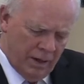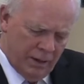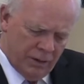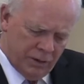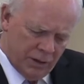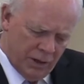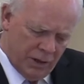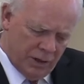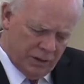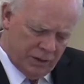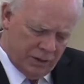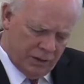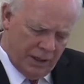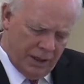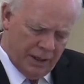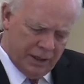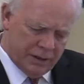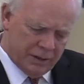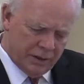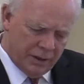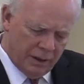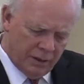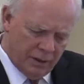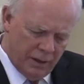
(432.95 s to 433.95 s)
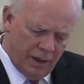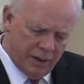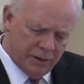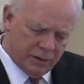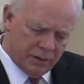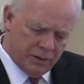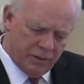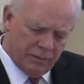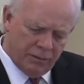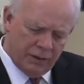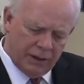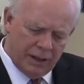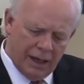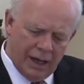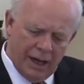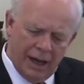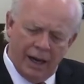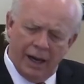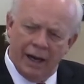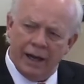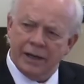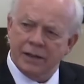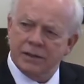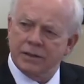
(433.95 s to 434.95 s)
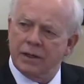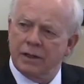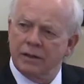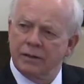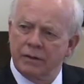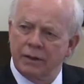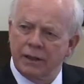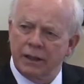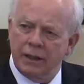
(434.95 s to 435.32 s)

Just as the lust of the eyes and